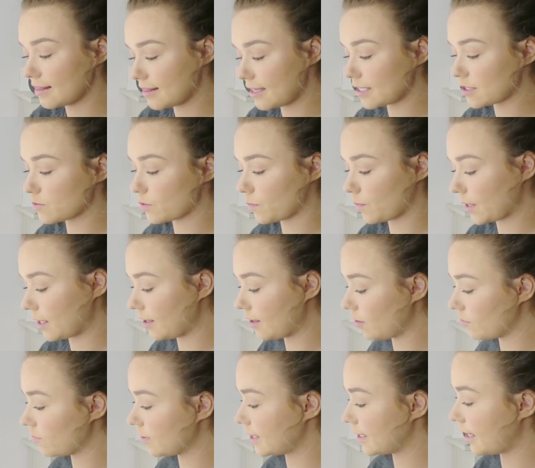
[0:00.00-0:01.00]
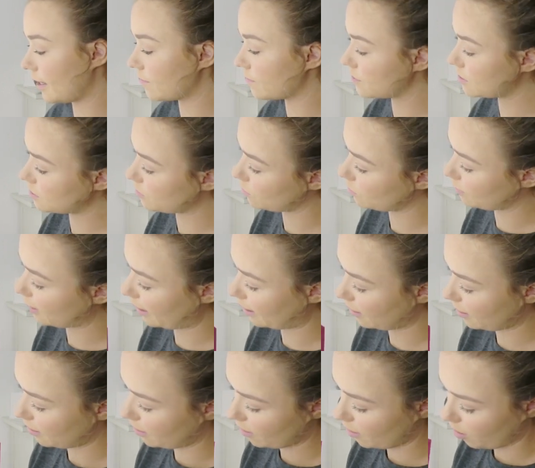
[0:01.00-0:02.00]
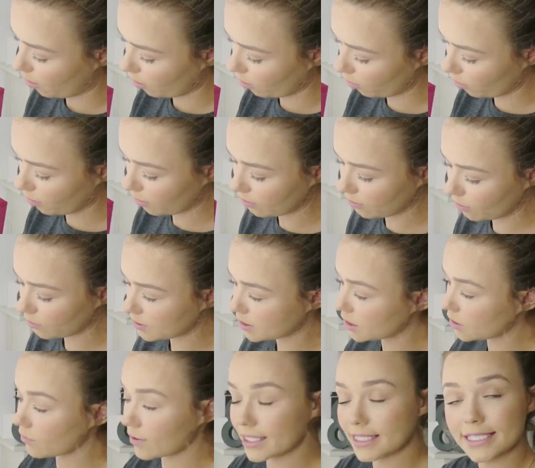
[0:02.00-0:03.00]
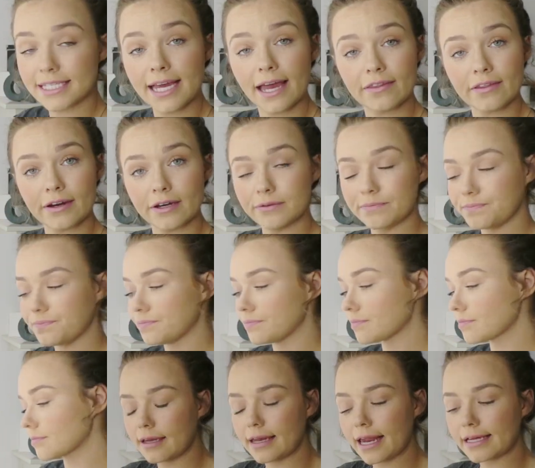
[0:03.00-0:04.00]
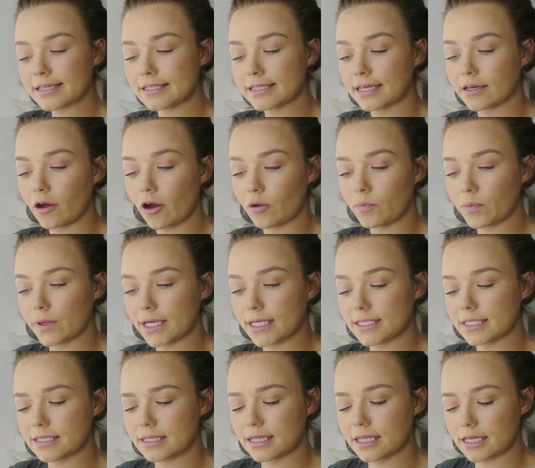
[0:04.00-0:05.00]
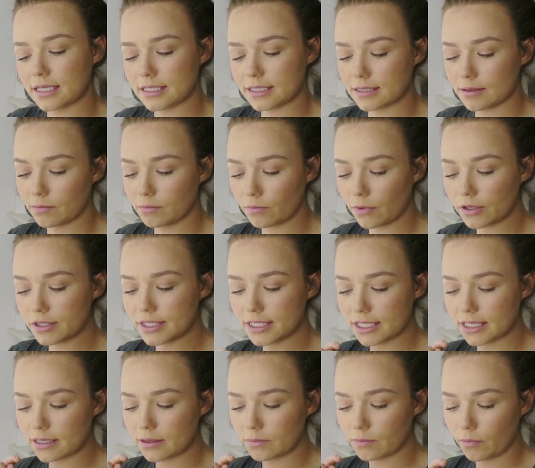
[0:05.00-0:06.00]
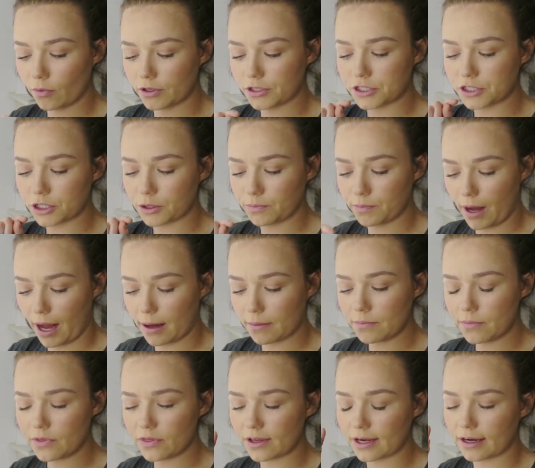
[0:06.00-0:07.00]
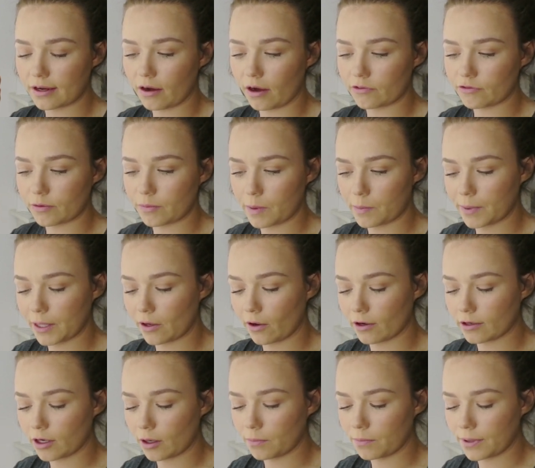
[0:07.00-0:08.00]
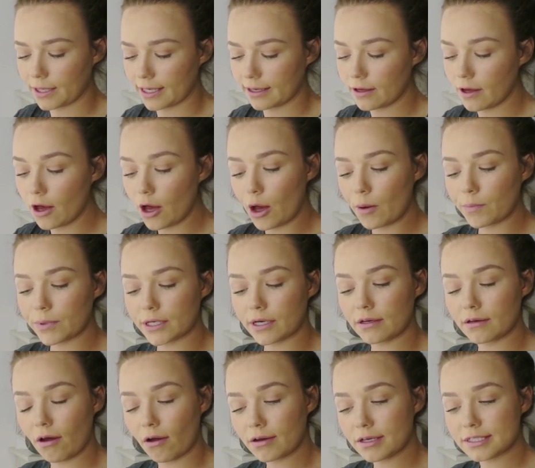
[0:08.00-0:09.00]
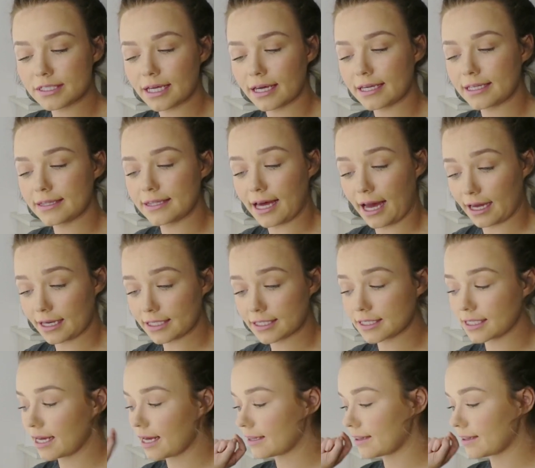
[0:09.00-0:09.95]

this would be a lovely gift. So you get all those three together. Next thing up is this multi-moisture balm that I got from a PR company But alongside that,